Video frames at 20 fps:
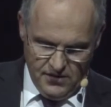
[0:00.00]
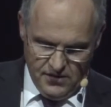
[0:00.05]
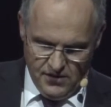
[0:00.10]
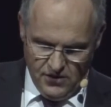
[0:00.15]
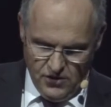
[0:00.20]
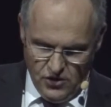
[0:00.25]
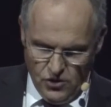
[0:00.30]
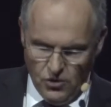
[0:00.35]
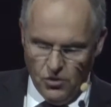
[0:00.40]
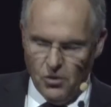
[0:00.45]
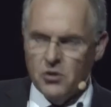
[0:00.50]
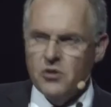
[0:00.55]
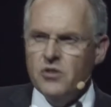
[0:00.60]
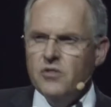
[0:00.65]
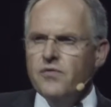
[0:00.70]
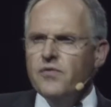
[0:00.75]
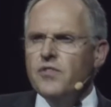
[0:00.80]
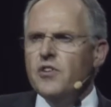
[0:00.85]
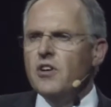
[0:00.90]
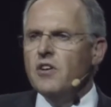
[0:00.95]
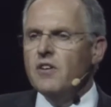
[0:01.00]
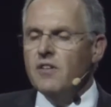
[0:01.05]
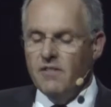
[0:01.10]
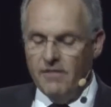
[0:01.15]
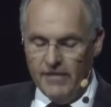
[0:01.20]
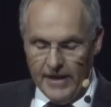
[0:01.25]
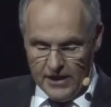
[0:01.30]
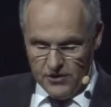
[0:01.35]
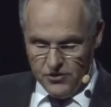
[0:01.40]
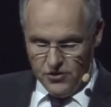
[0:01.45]
for
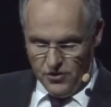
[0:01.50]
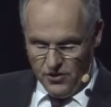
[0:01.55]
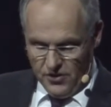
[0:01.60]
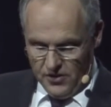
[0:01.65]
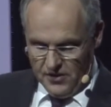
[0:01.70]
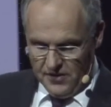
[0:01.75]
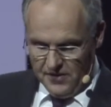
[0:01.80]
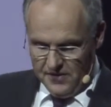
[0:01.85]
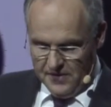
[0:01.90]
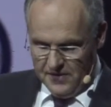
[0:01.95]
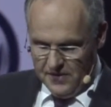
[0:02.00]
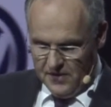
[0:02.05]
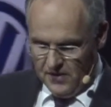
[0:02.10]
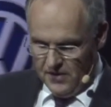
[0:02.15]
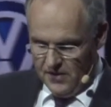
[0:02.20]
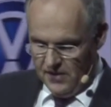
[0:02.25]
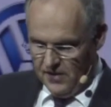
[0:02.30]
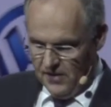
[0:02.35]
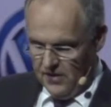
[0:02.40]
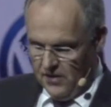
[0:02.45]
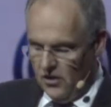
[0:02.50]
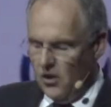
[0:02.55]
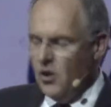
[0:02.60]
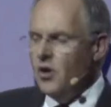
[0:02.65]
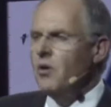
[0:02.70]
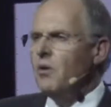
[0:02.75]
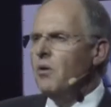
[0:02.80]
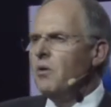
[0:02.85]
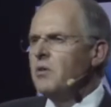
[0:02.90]
warning vests, and of course for